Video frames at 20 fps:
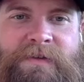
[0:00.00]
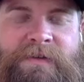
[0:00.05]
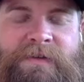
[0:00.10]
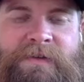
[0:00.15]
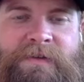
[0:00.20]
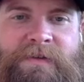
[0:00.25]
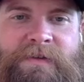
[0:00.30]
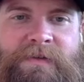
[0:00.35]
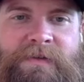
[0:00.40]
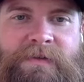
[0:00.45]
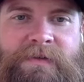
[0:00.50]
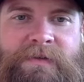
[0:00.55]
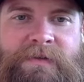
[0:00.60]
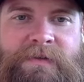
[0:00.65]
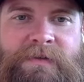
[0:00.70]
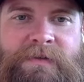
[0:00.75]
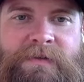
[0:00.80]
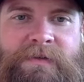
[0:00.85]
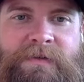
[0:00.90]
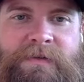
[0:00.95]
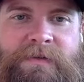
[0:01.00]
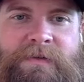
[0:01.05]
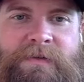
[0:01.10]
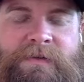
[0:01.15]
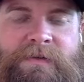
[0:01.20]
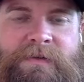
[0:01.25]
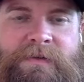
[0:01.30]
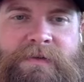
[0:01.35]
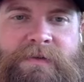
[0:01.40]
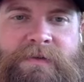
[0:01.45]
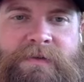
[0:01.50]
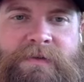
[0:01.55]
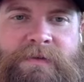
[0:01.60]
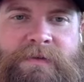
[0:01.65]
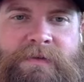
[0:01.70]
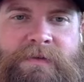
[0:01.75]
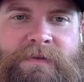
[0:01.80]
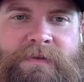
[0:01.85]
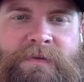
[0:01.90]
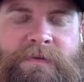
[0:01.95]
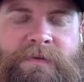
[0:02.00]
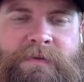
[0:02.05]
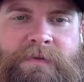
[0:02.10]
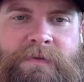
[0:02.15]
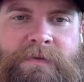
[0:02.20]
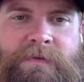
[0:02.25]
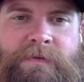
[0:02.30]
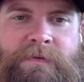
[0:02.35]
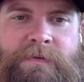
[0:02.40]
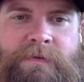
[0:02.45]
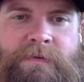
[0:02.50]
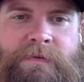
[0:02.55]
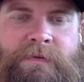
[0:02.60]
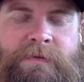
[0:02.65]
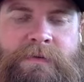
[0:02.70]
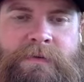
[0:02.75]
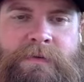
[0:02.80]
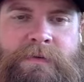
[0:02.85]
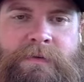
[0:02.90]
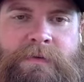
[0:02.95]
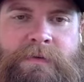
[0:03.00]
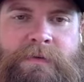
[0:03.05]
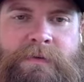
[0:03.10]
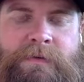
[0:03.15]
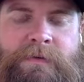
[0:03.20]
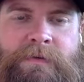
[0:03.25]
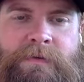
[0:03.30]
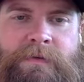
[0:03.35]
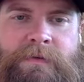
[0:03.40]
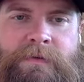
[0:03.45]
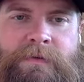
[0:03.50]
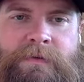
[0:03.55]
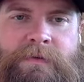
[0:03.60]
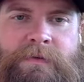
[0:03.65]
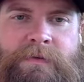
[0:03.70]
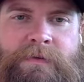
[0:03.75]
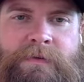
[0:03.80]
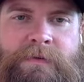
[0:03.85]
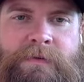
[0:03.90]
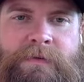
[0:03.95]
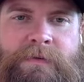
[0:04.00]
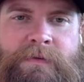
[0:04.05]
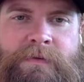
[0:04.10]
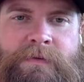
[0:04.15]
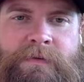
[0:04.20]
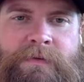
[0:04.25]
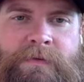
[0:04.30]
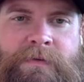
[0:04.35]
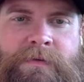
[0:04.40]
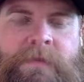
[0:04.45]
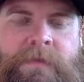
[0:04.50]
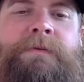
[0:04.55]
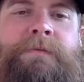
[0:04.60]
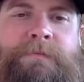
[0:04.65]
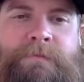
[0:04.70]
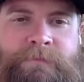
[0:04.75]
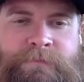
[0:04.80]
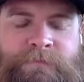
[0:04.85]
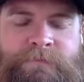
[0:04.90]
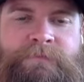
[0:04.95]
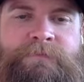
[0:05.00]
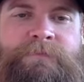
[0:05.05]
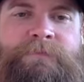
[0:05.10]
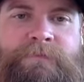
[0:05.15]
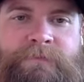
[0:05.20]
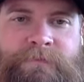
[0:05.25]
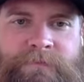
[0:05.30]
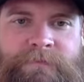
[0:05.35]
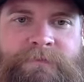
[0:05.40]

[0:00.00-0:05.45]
The person shown says nothing.